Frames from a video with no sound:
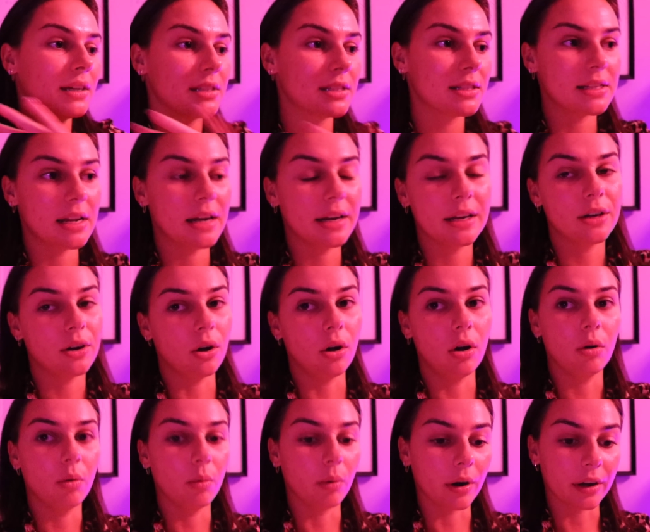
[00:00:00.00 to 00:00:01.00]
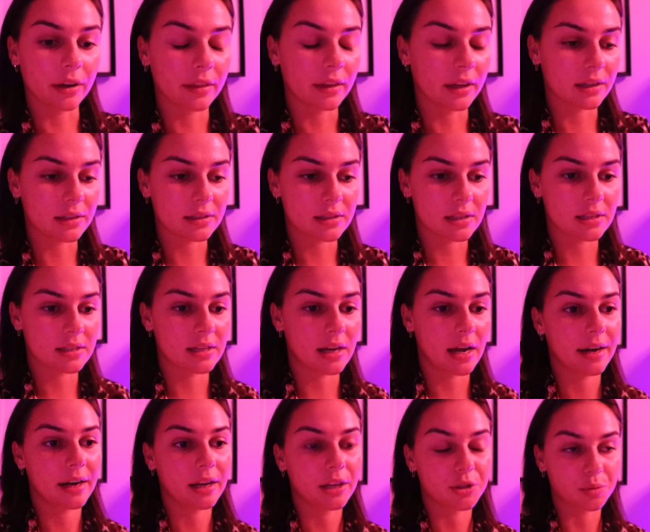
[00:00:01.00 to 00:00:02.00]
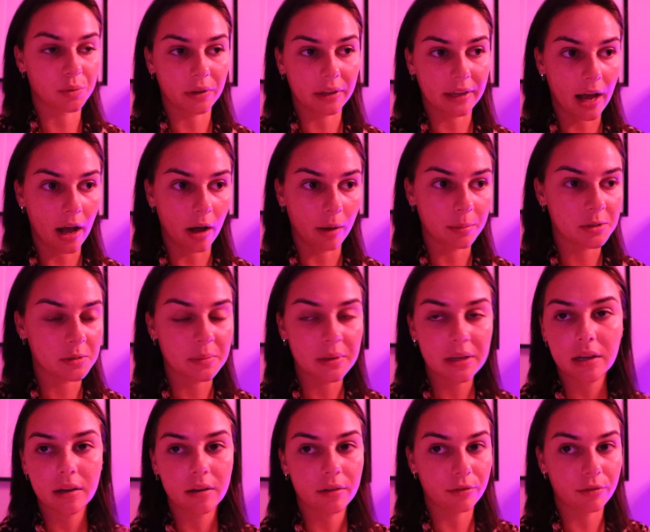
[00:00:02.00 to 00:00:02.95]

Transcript: setting all work things aside has really helped me.